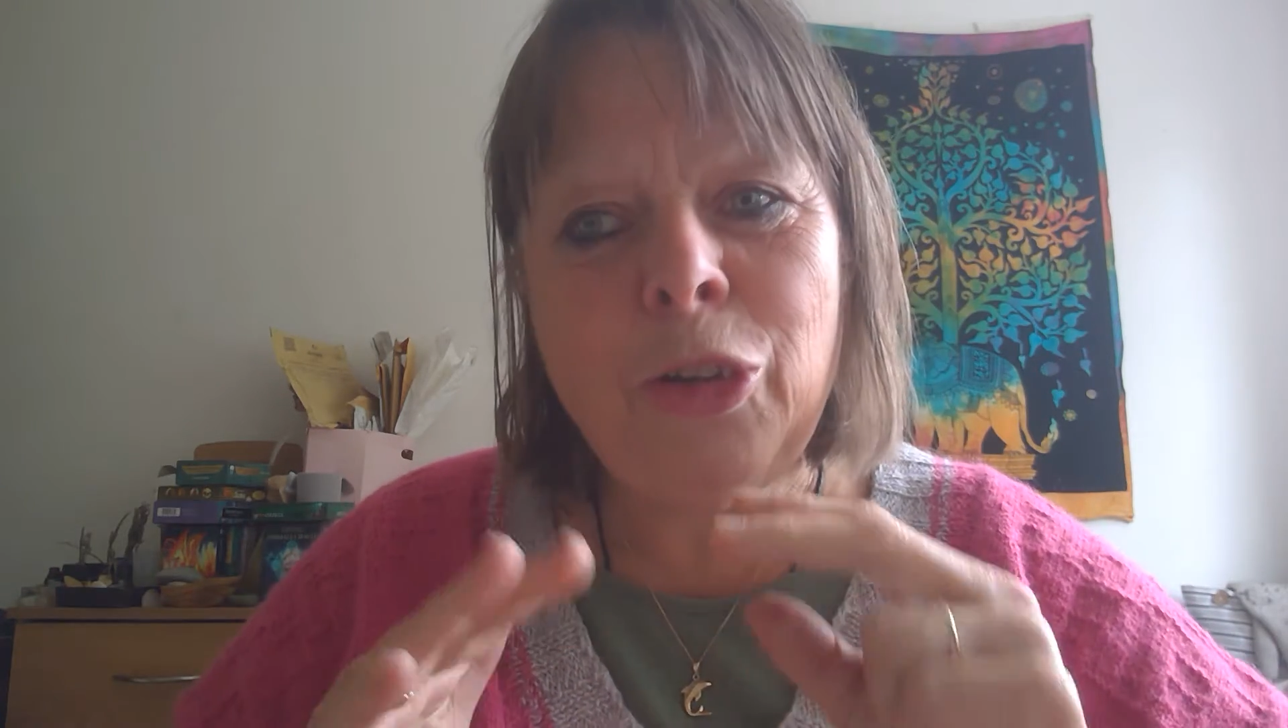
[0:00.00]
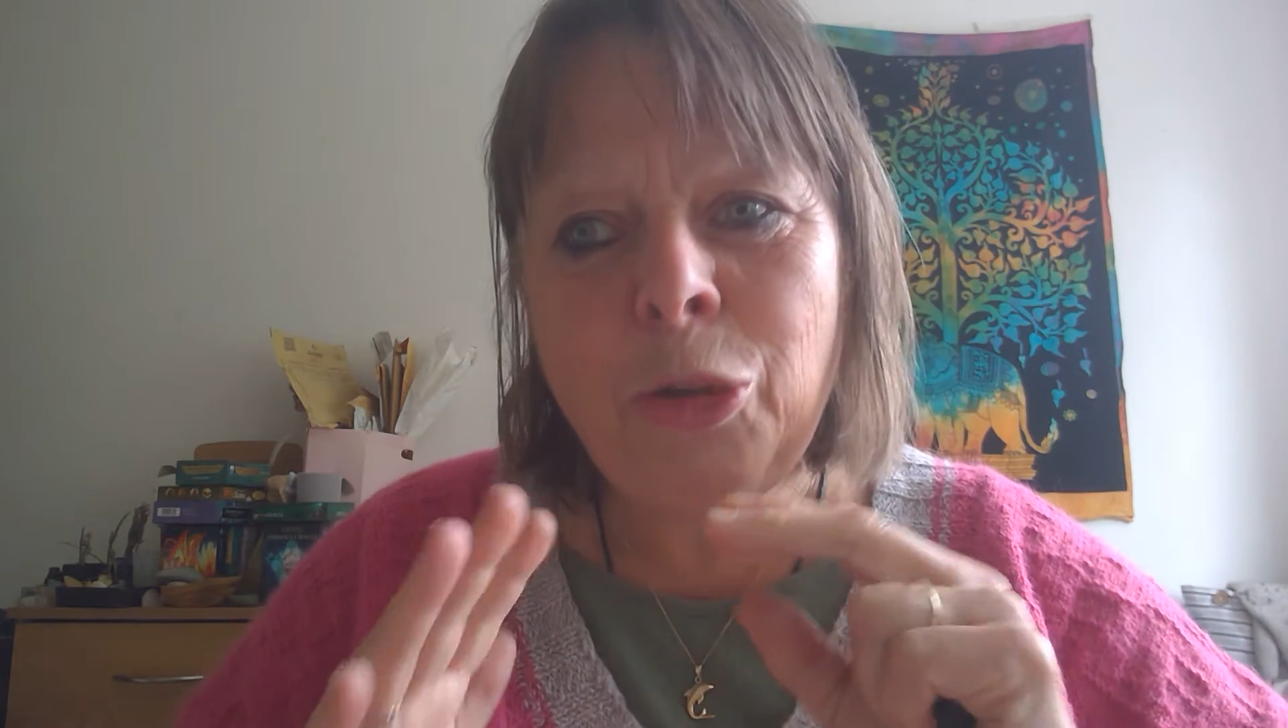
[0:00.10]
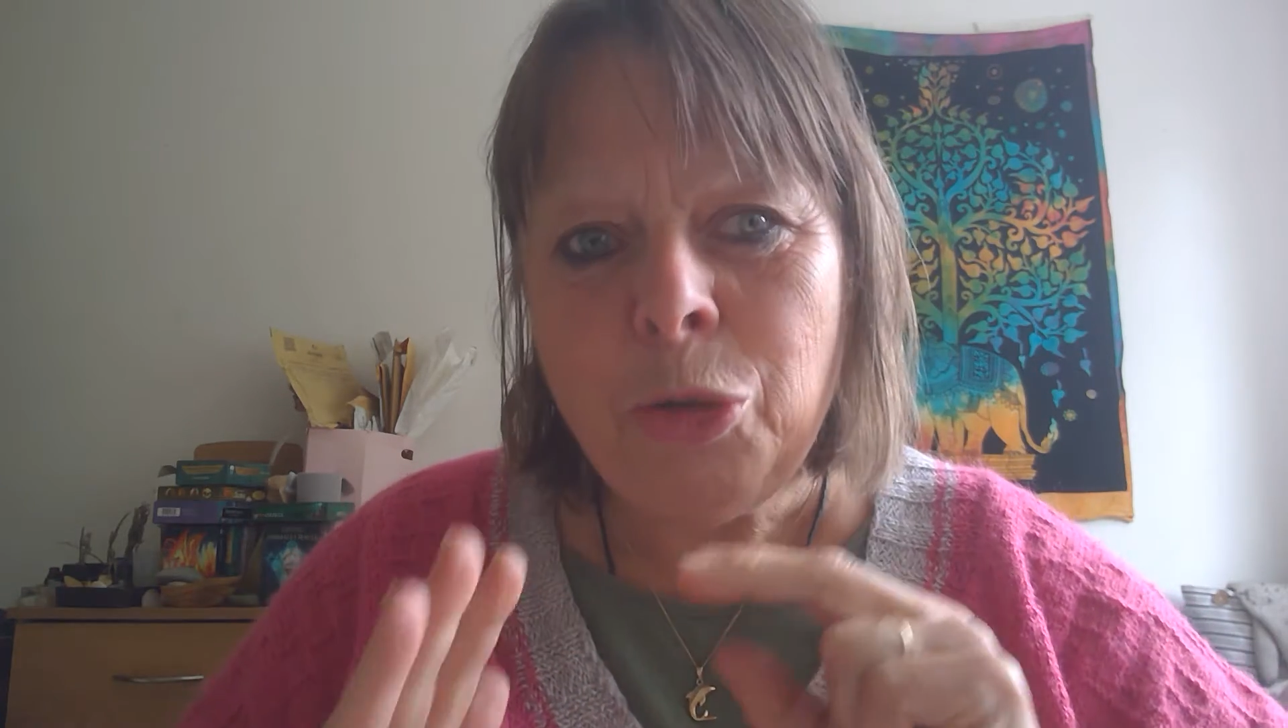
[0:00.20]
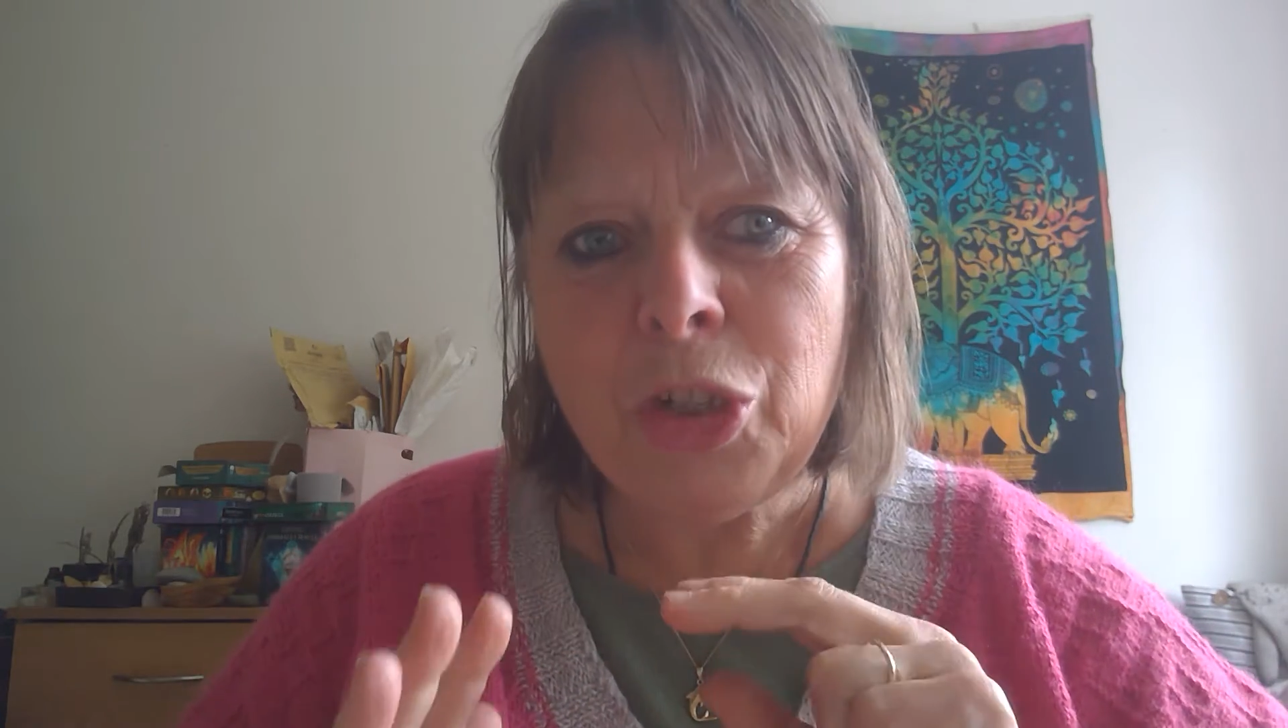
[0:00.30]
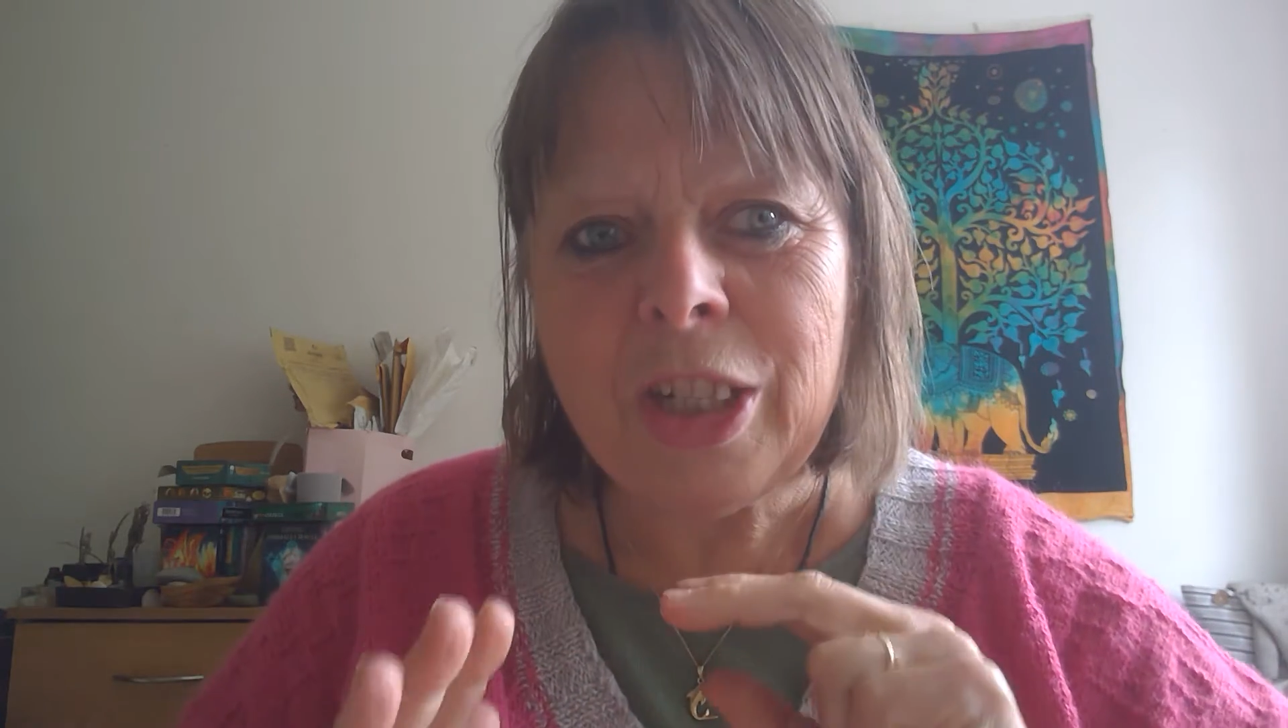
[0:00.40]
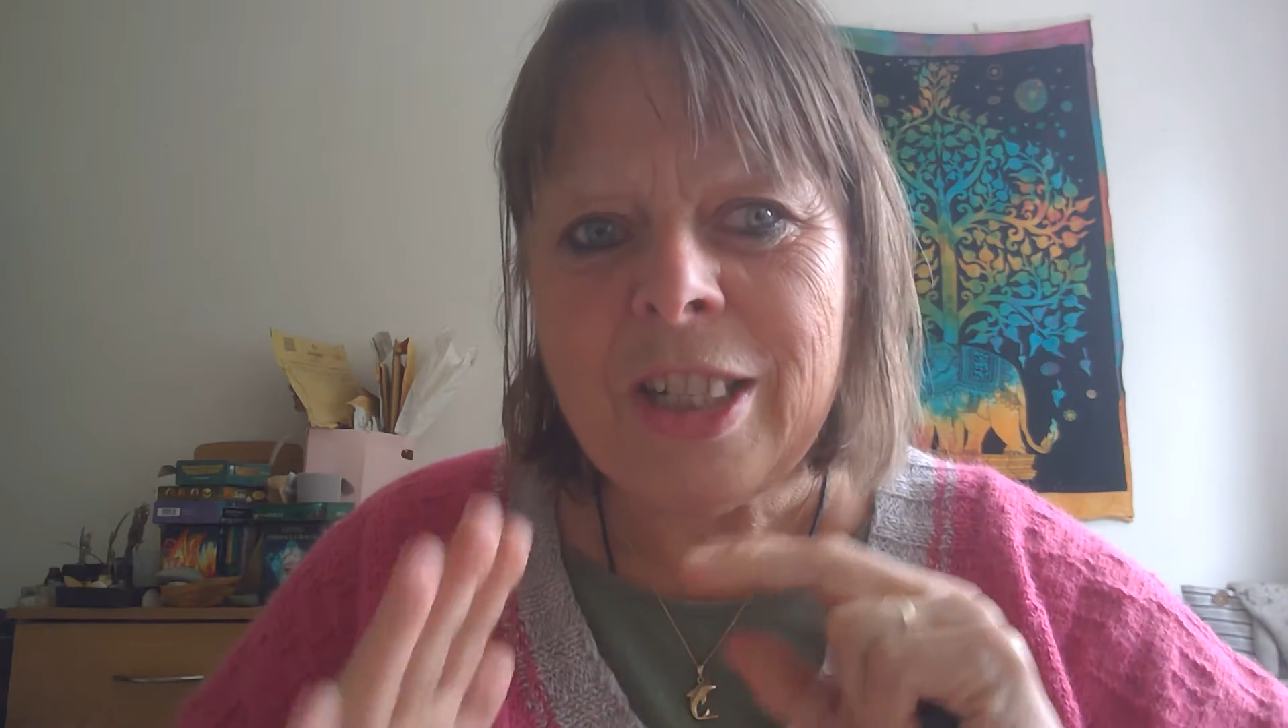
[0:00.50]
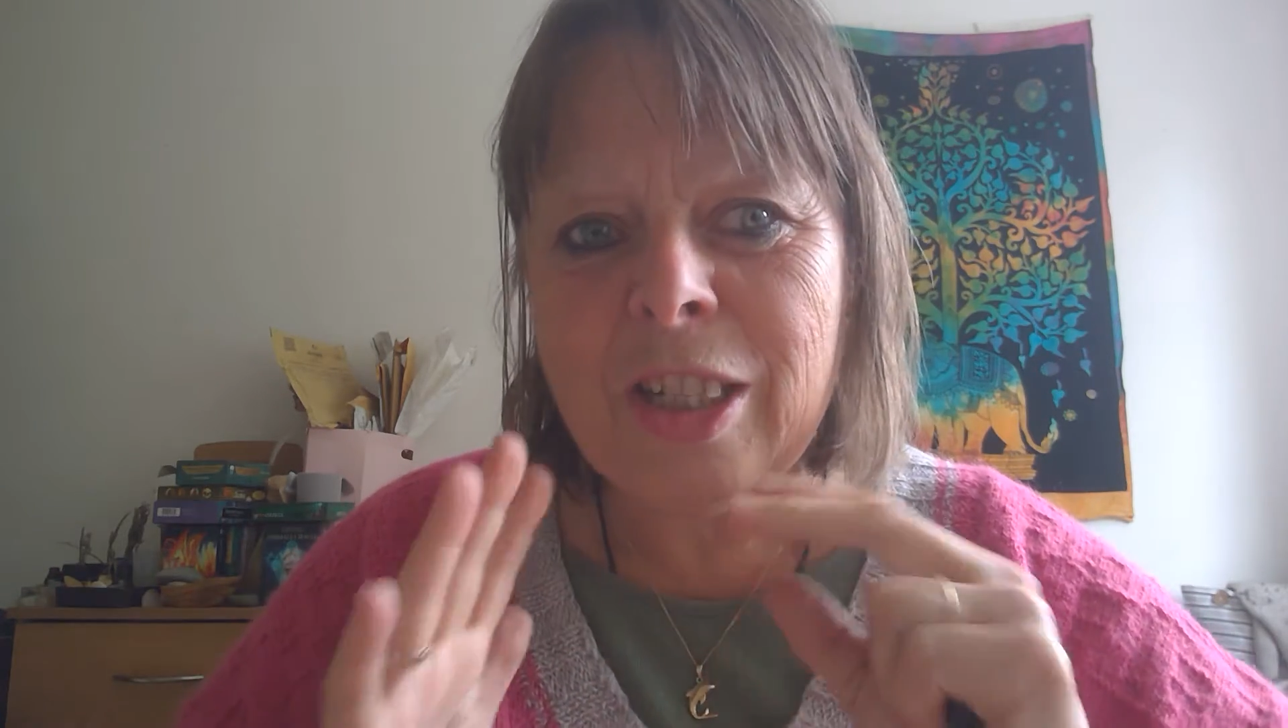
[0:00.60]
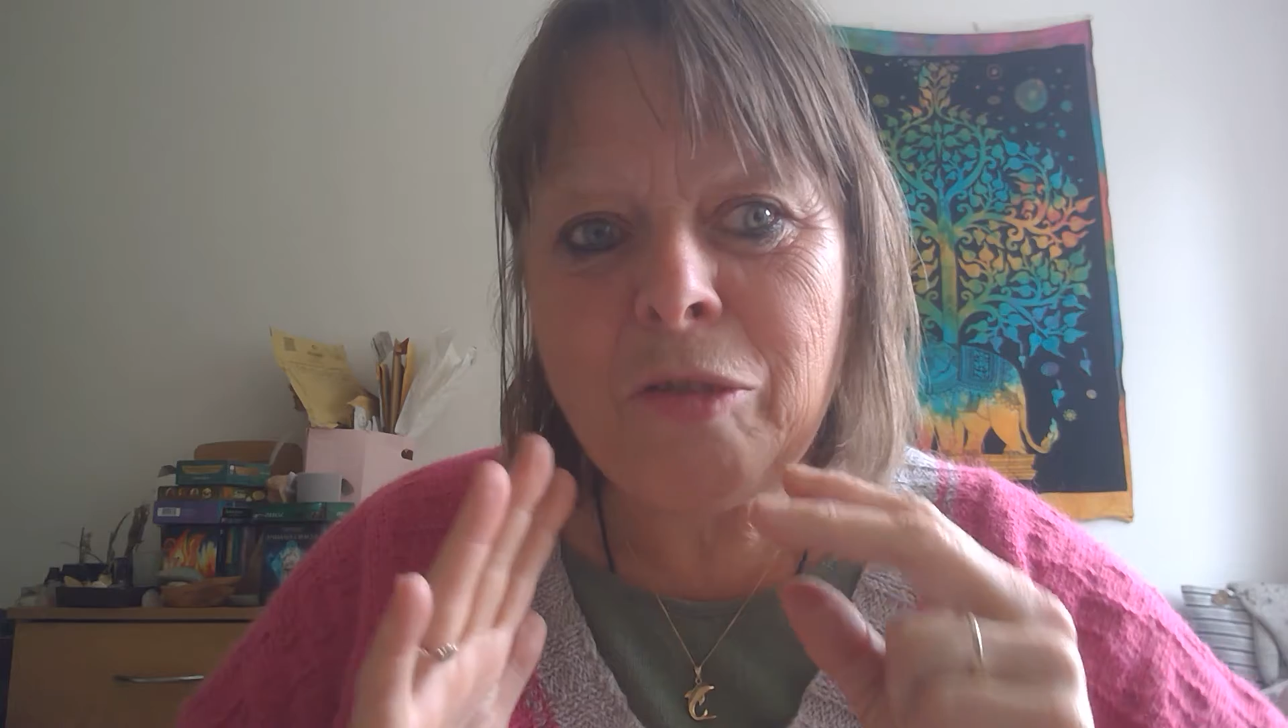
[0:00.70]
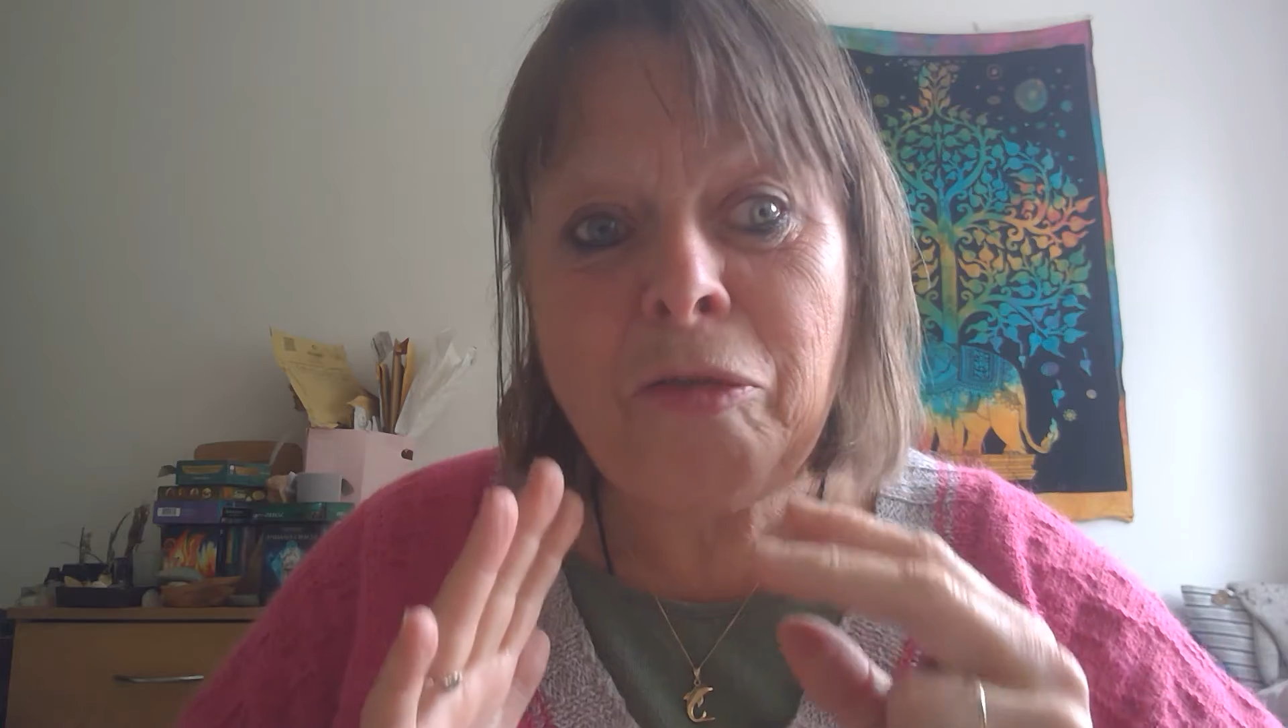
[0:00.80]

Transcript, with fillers: notions,